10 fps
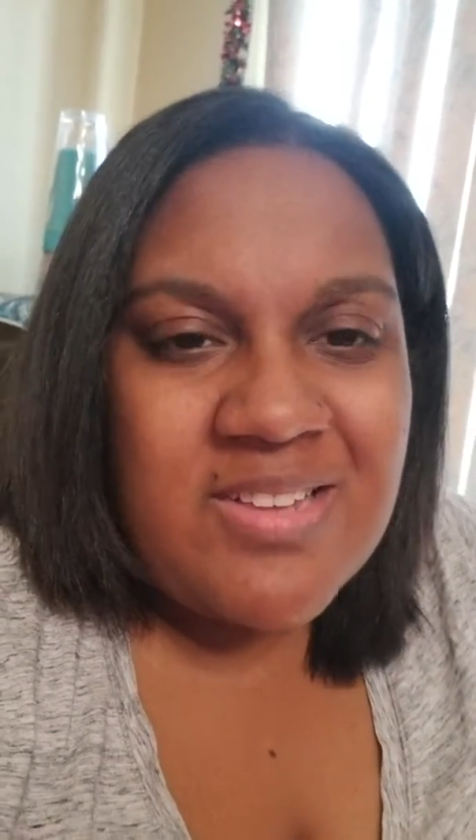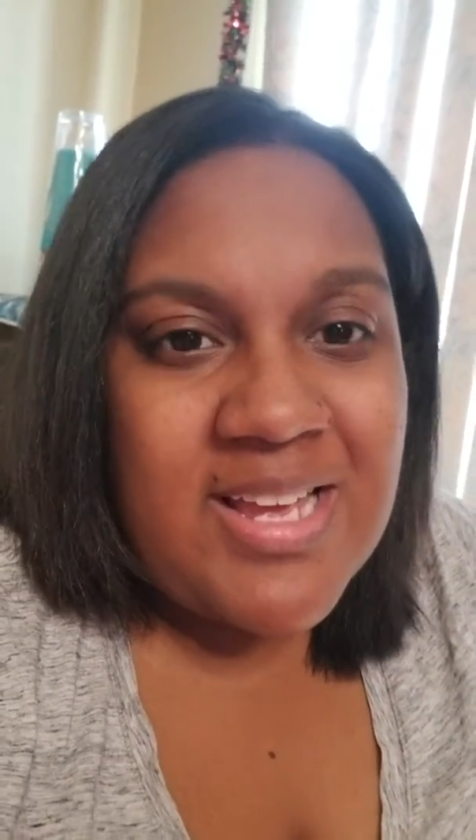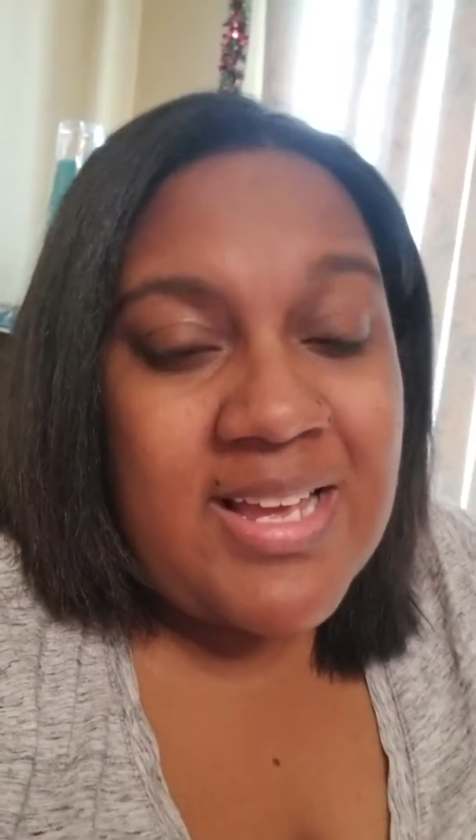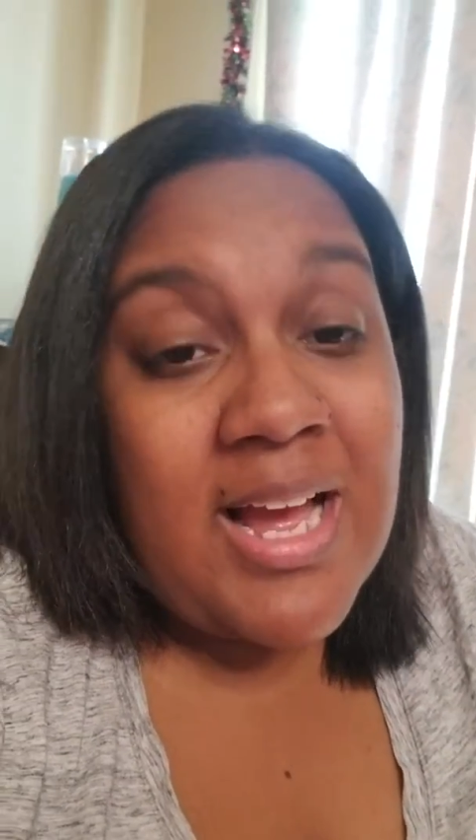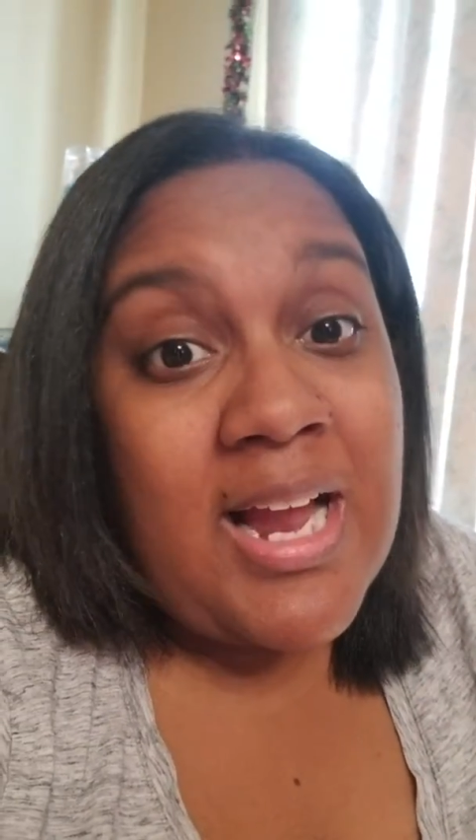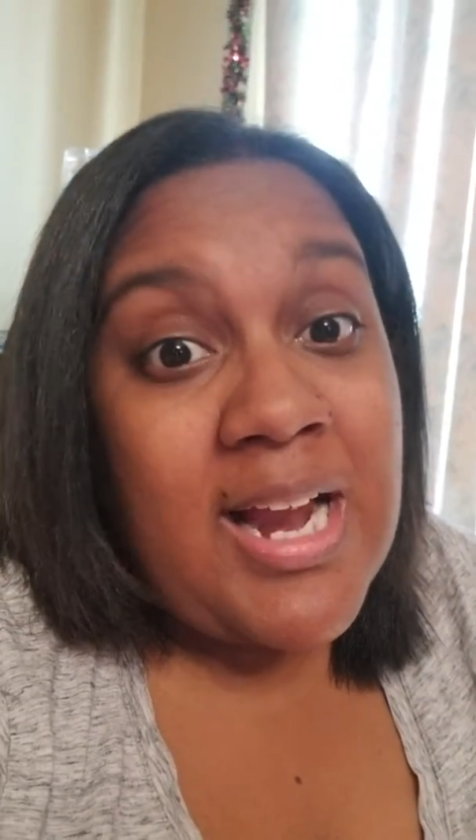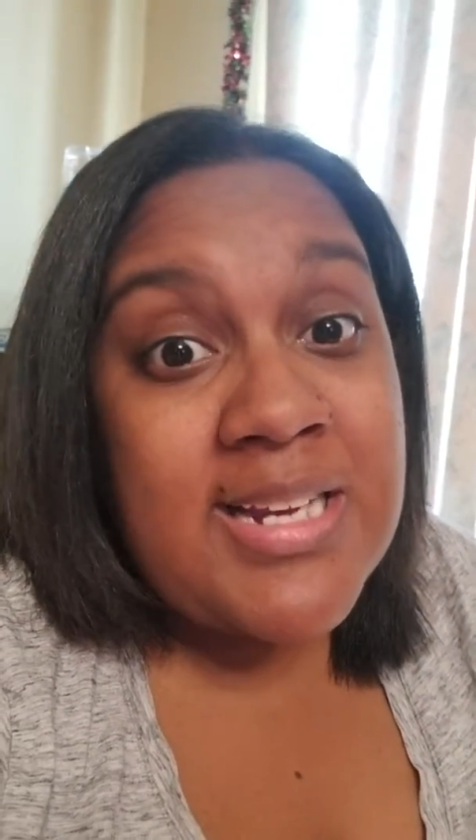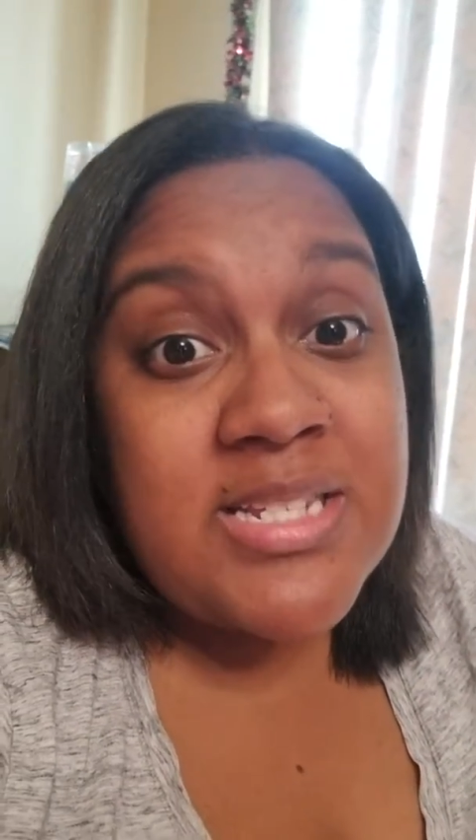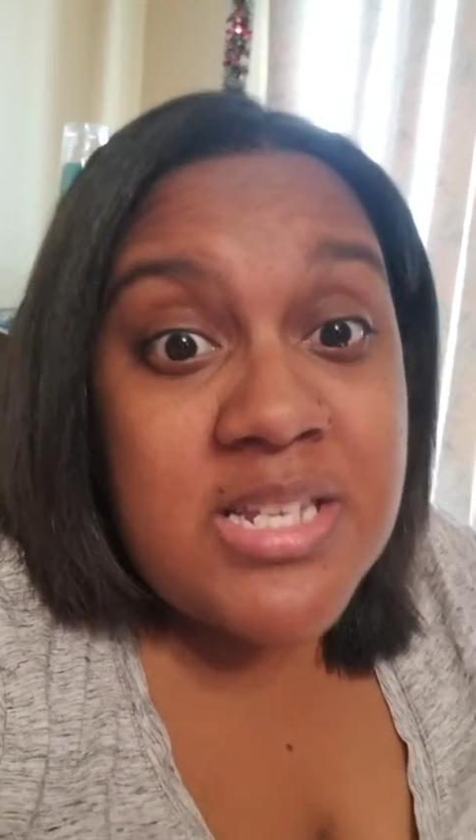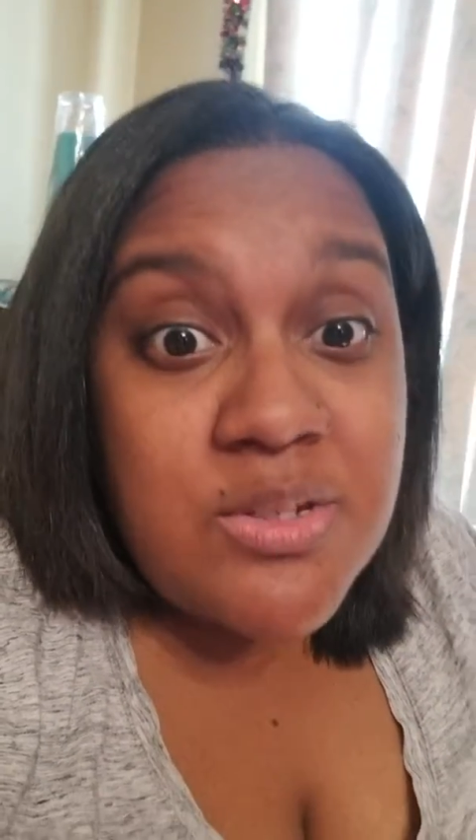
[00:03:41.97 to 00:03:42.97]
Like, I
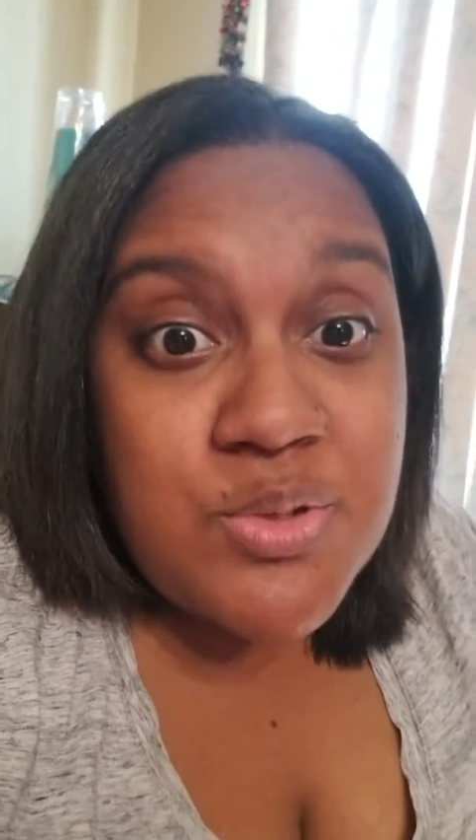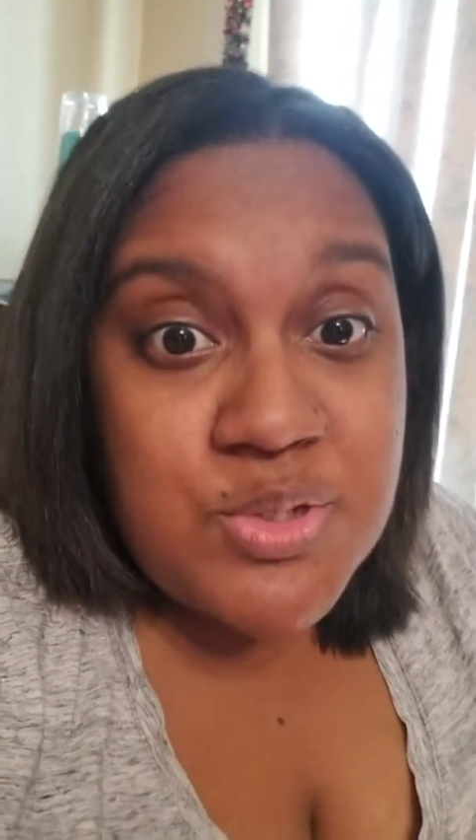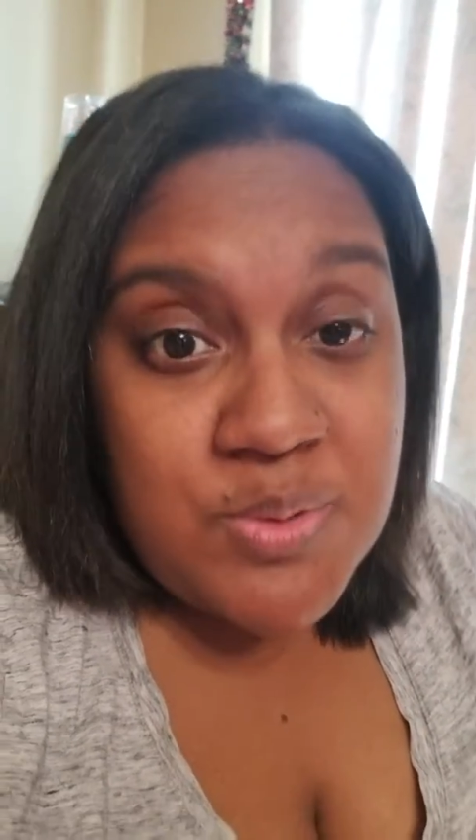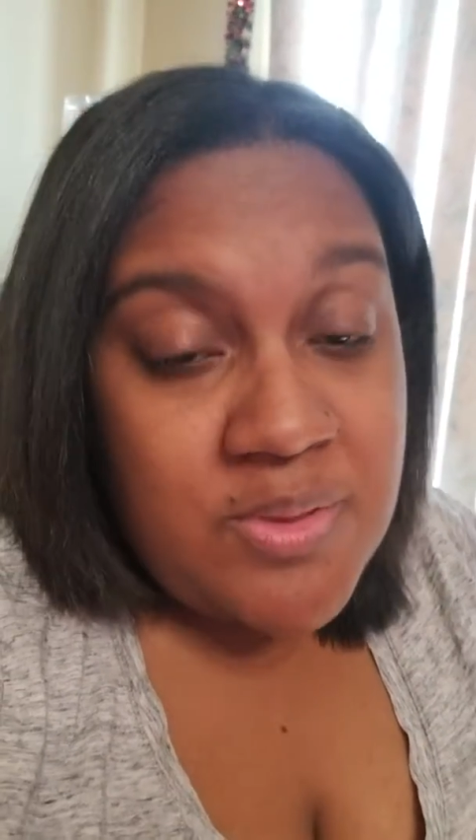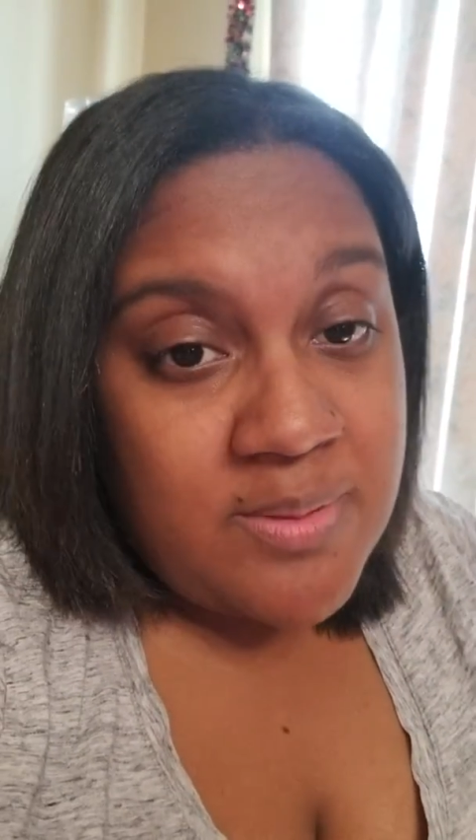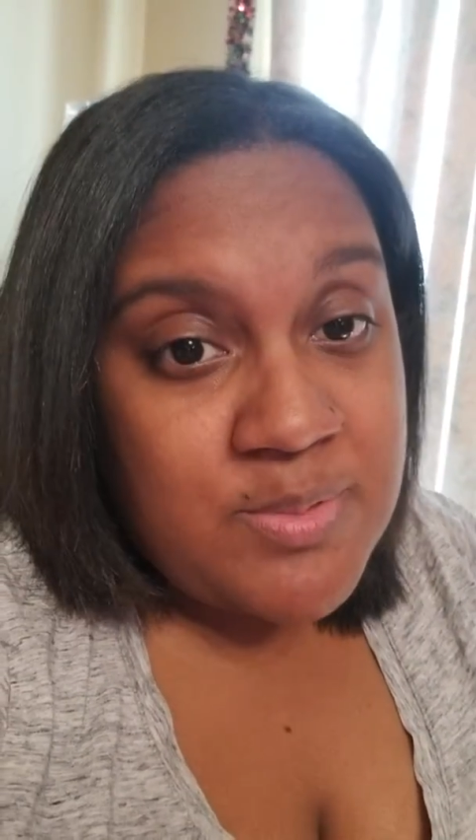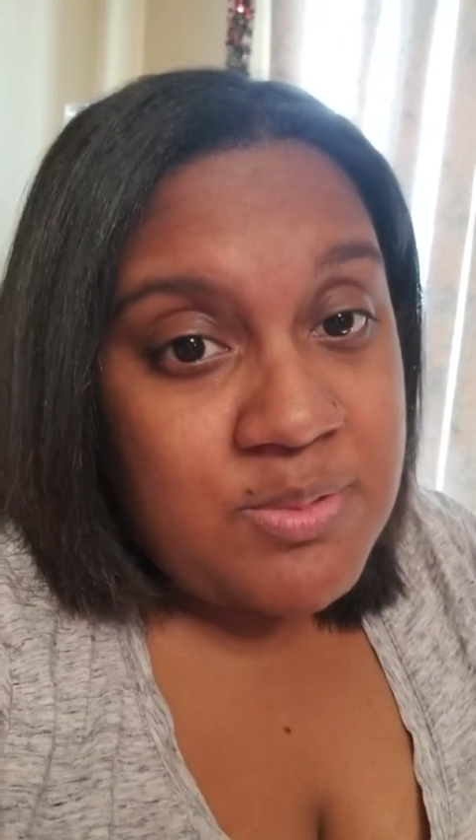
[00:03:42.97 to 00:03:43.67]
still do them,